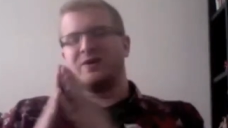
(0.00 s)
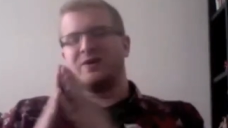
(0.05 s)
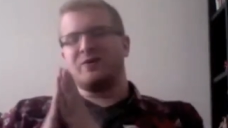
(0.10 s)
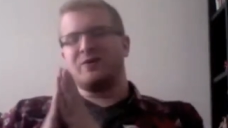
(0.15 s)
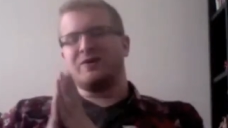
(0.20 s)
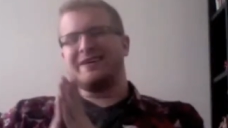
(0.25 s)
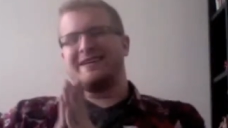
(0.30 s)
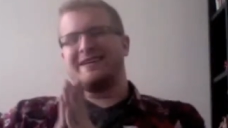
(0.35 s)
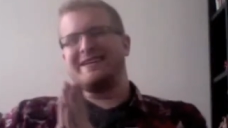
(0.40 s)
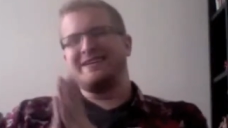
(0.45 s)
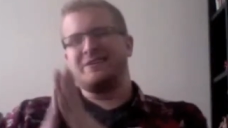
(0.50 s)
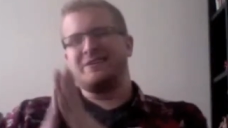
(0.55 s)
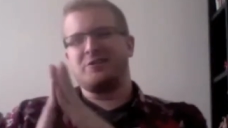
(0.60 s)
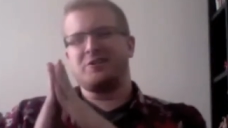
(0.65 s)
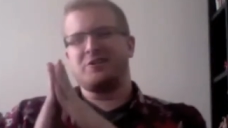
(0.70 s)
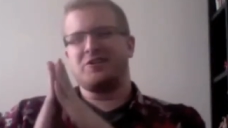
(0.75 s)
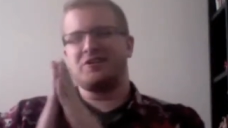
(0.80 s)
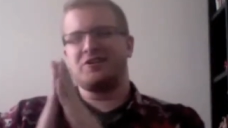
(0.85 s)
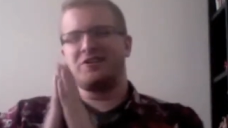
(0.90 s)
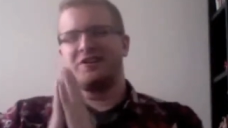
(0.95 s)

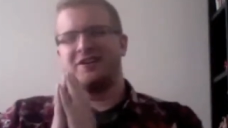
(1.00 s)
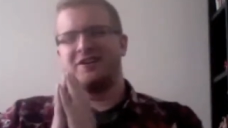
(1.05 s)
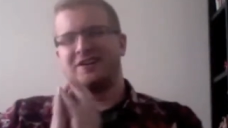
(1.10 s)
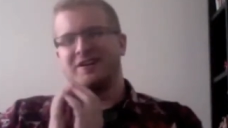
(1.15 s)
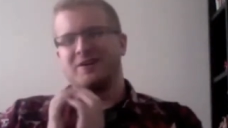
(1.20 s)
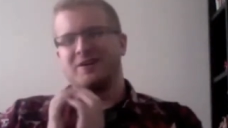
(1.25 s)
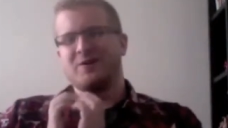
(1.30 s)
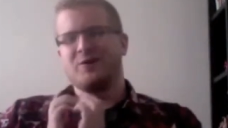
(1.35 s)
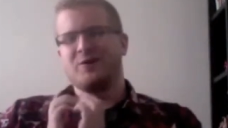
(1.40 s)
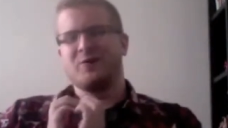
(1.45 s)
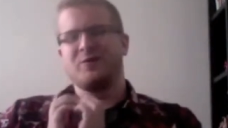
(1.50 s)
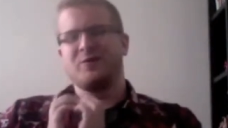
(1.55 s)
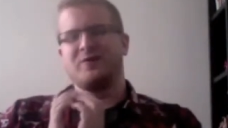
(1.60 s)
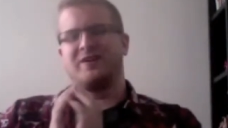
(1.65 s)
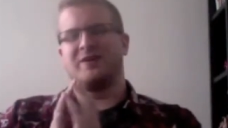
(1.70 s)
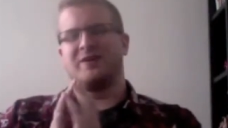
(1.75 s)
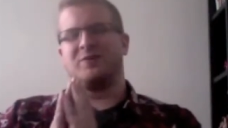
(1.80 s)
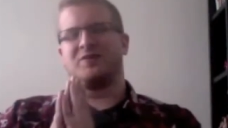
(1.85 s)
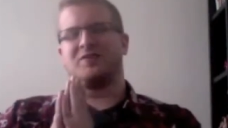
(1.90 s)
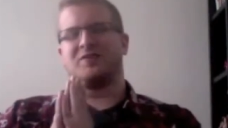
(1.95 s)
which there
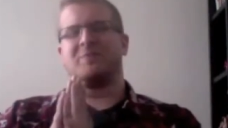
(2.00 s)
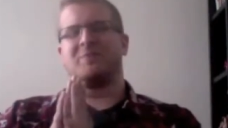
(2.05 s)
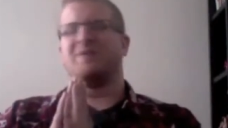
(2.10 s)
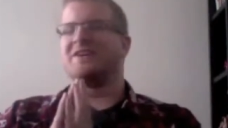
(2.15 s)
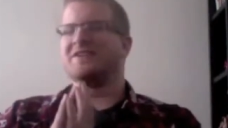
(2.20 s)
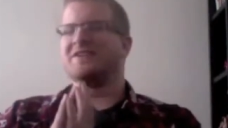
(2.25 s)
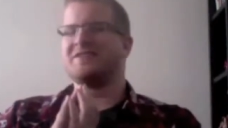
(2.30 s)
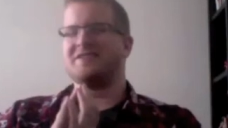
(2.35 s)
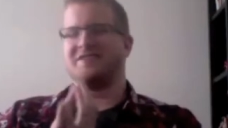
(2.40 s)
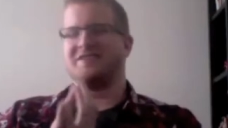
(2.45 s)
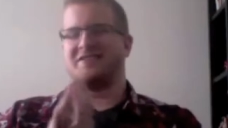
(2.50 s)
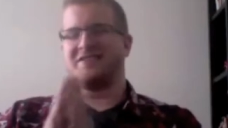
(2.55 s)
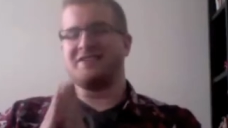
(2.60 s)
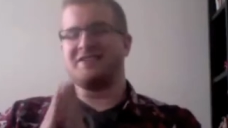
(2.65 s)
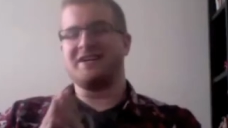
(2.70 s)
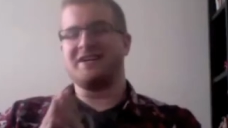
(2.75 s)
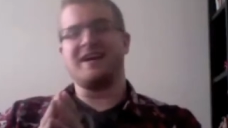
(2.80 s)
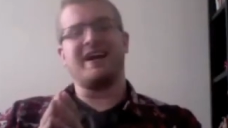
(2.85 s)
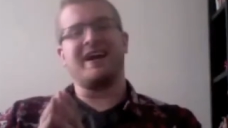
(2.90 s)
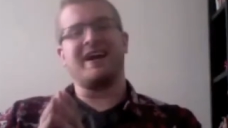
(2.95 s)
really wasn't much to
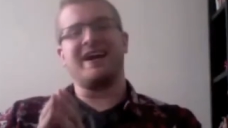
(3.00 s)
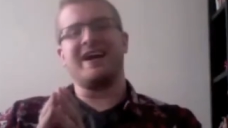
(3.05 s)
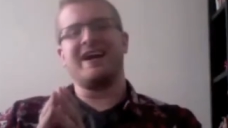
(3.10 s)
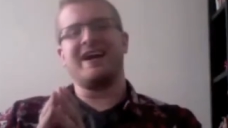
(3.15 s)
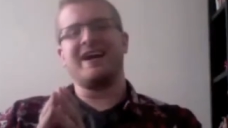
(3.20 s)
say.